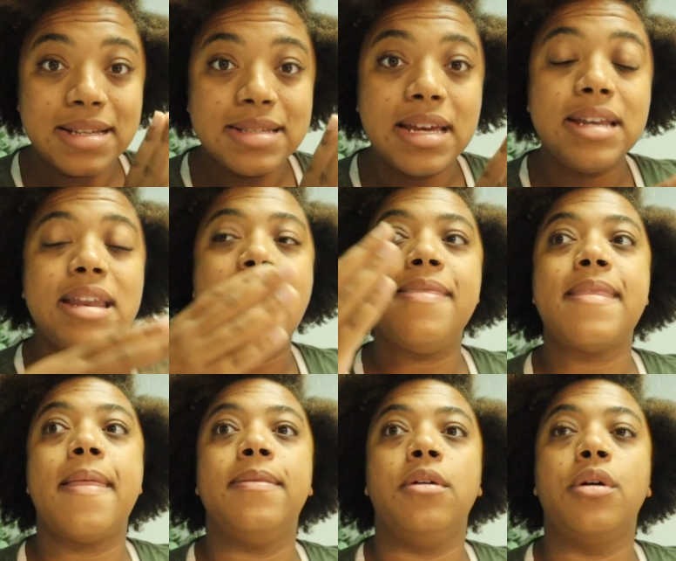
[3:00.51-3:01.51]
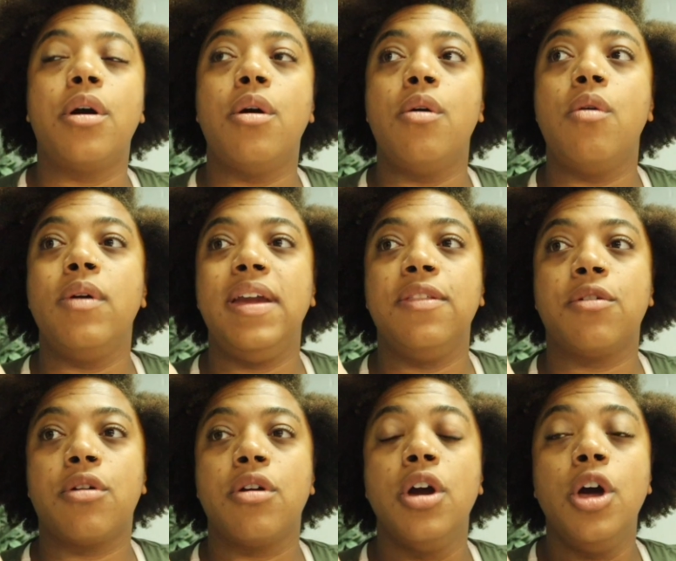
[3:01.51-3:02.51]
lesson, and then they'll go
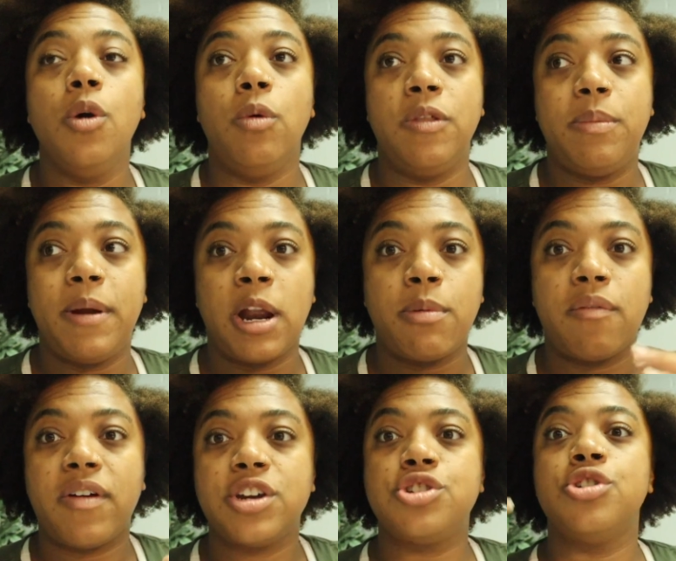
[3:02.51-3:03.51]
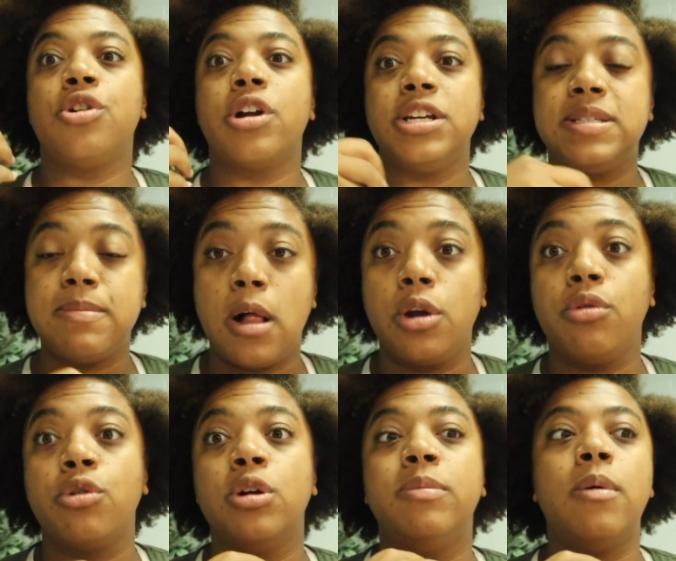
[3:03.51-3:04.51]
either with a paraprofessional or a small
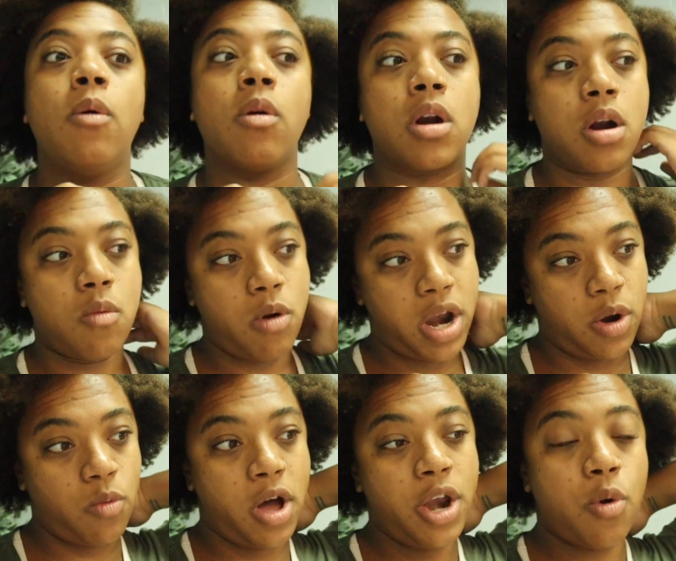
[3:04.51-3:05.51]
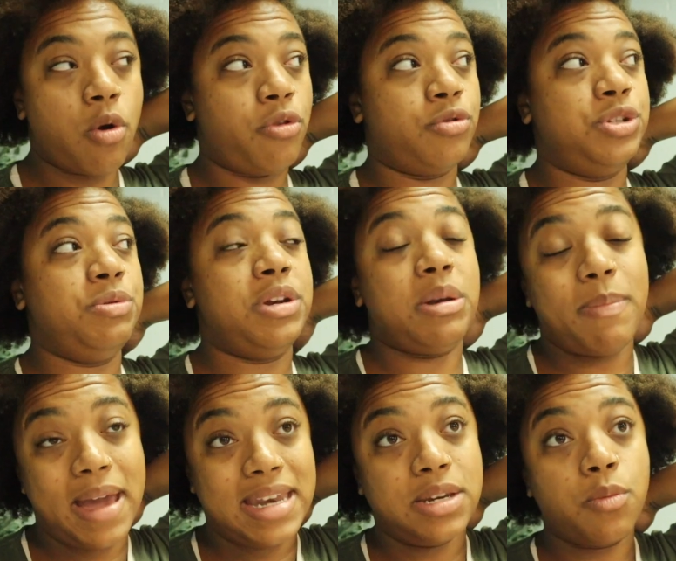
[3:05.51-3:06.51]
group or one-on-one, or they'll do
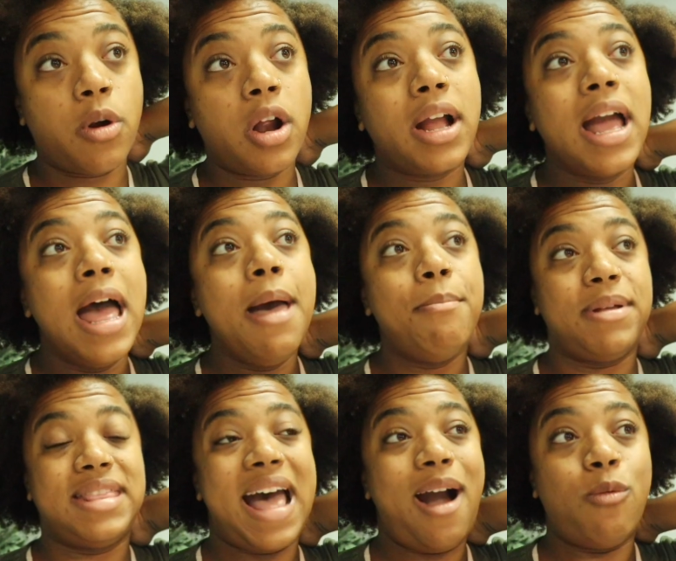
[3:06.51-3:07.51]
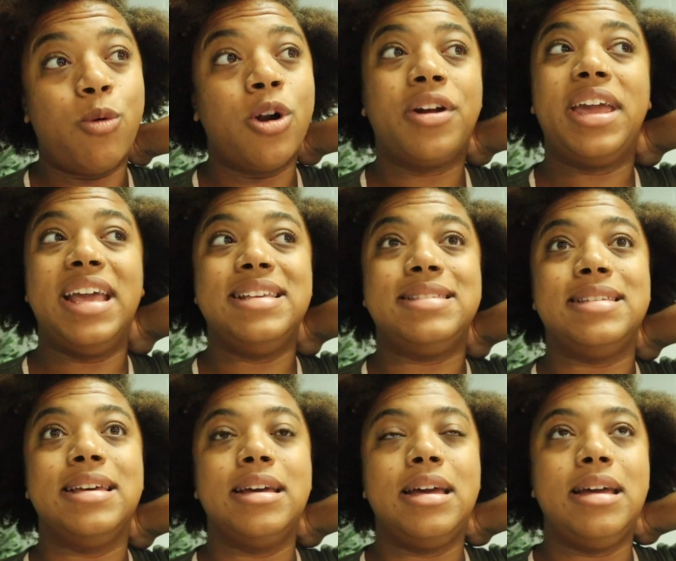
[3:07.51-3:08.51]
independent work. But that work
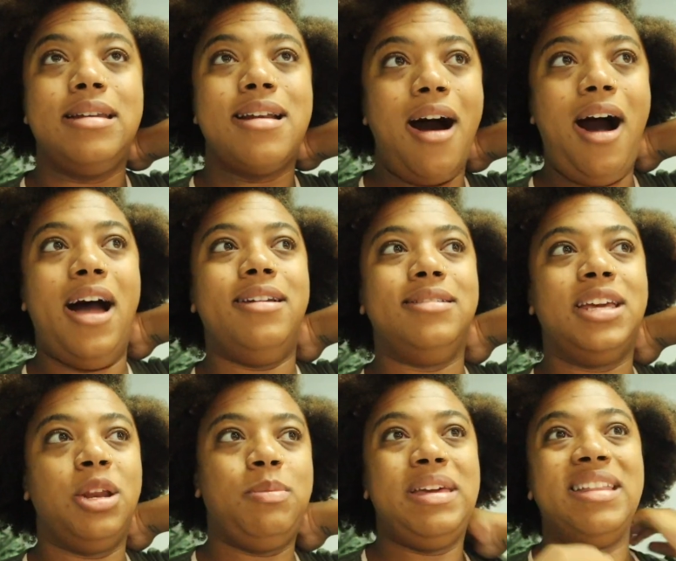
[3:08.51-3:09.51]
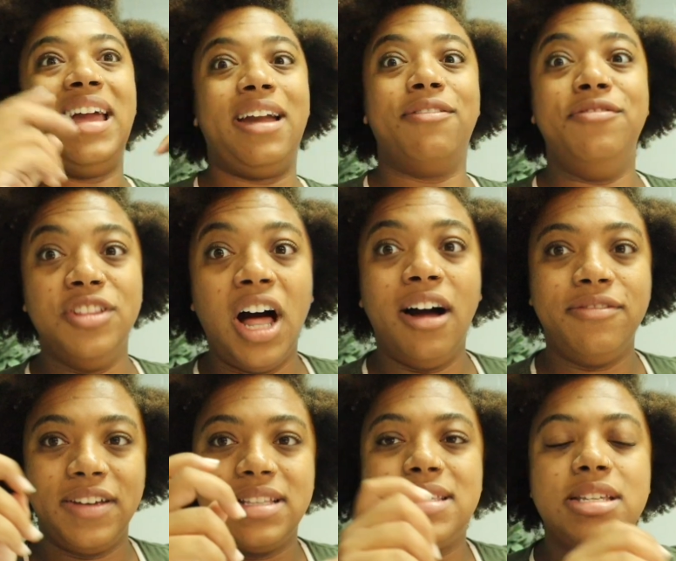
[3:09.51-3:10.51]
is not gonna be like
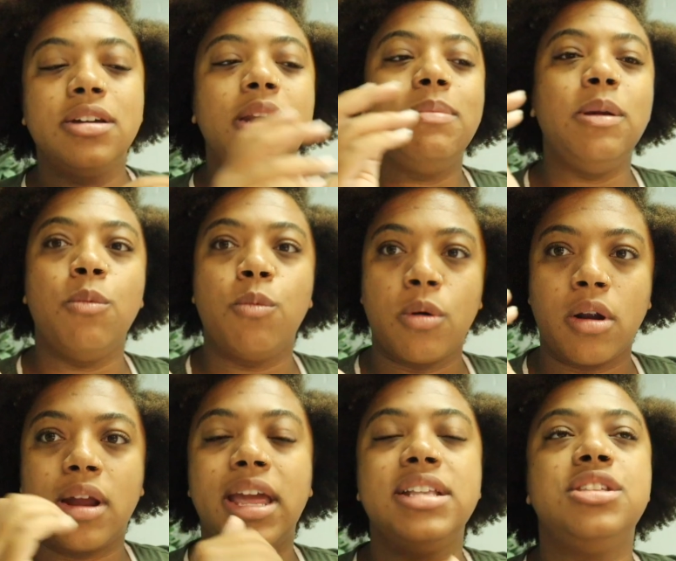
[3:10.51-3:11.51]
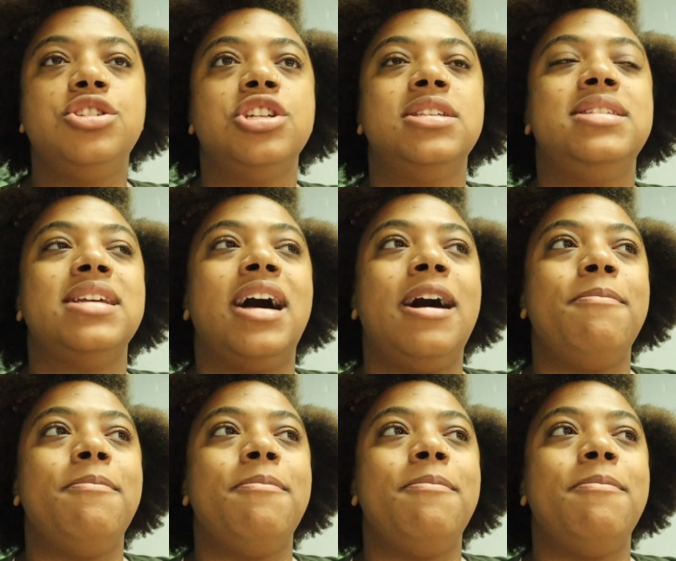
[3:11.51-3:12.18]
fluff. It's still gonna be work. It's just